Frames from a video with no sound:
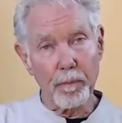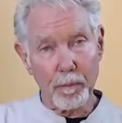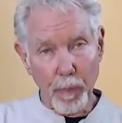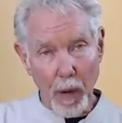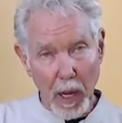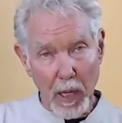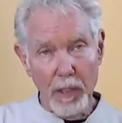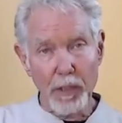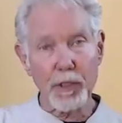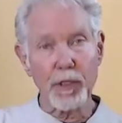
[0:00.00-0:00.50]

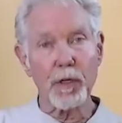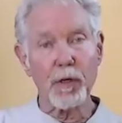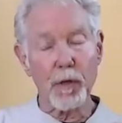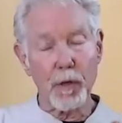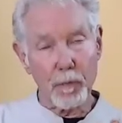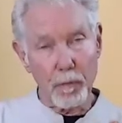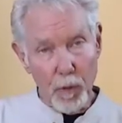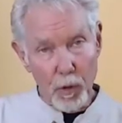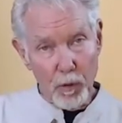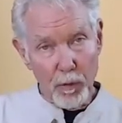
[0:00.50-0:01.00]
posture
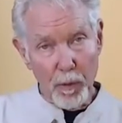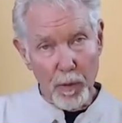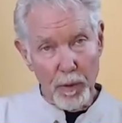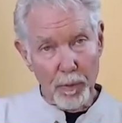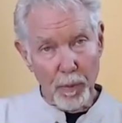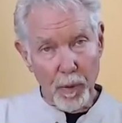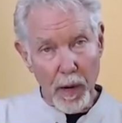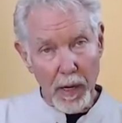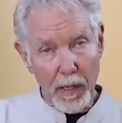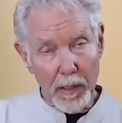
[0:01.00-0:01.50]
and movement
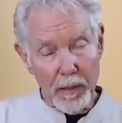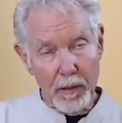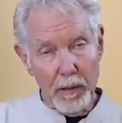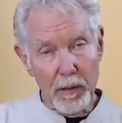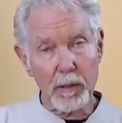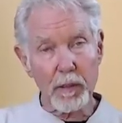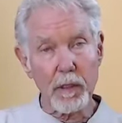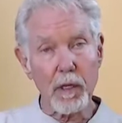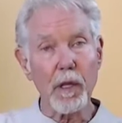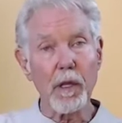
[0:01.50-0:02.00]

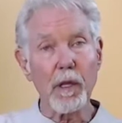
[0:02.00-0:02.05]
practice,